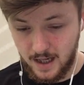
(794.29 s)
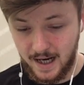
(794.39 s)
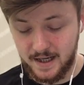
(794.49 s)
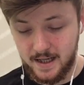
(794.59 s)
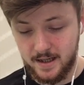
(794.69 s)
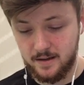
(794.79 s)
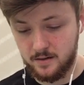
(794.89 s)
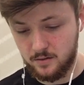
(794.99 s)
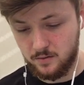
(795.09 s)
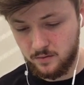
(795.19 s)
And here,
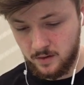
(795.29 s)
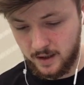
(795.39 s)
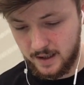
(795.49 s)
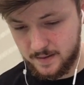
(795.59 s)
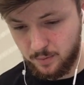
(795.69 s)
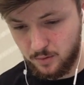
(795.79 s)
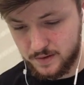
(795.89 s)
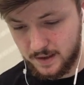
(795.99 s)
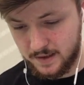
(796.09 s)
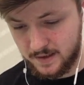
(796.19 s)
okay, let's
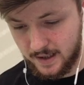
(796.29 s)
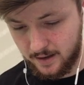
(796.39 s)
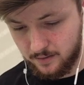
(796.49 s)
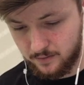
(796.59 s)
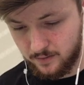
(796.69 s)
pause it in a sec.